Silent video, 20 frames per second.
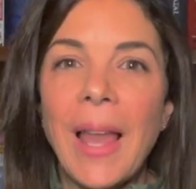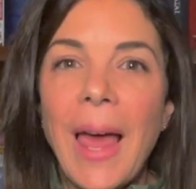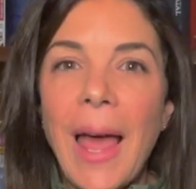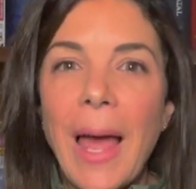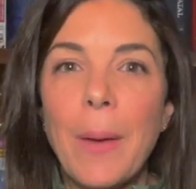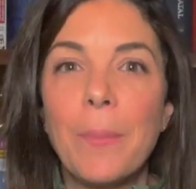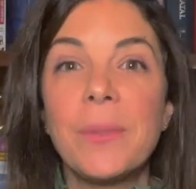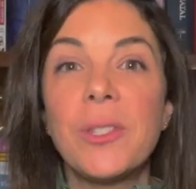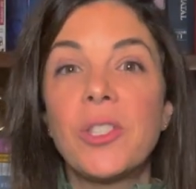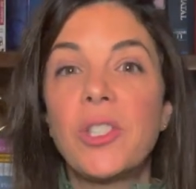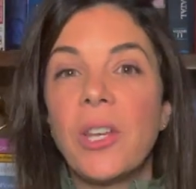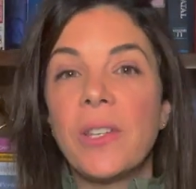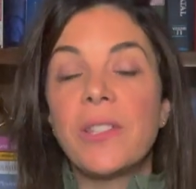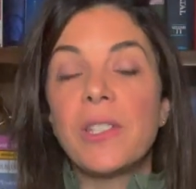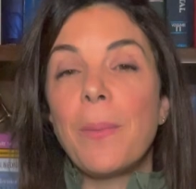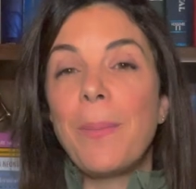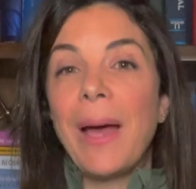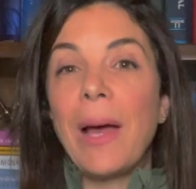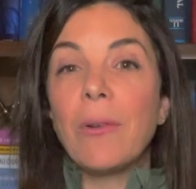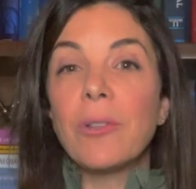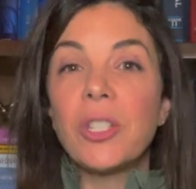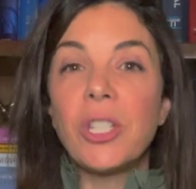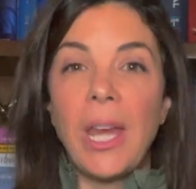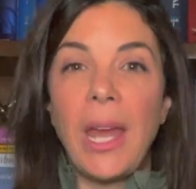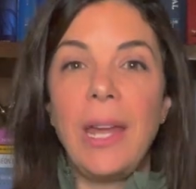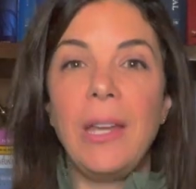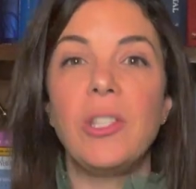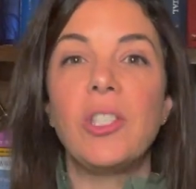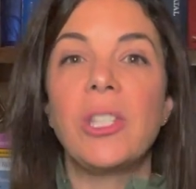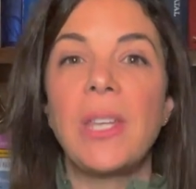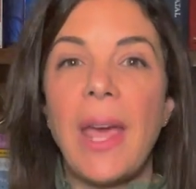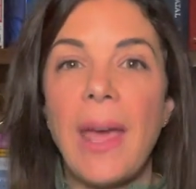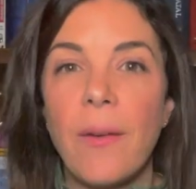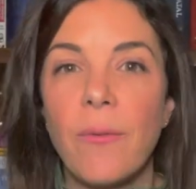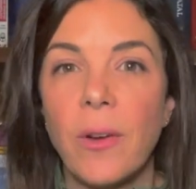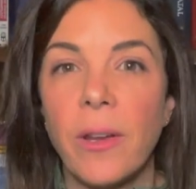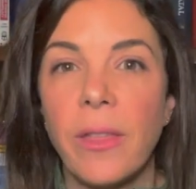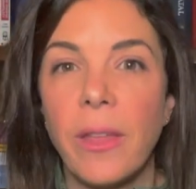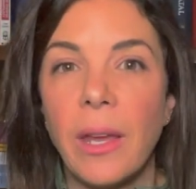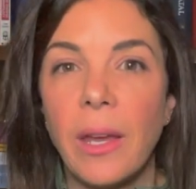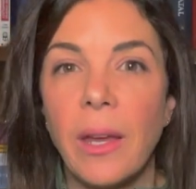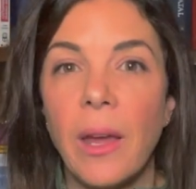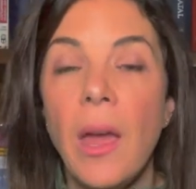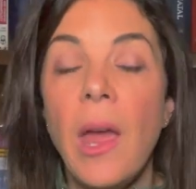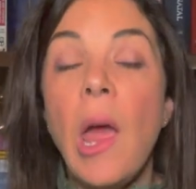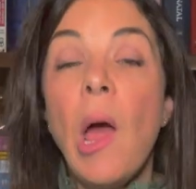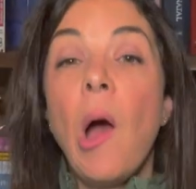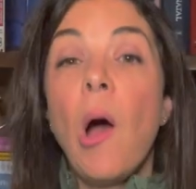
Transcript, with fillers: lambs just about changed everything.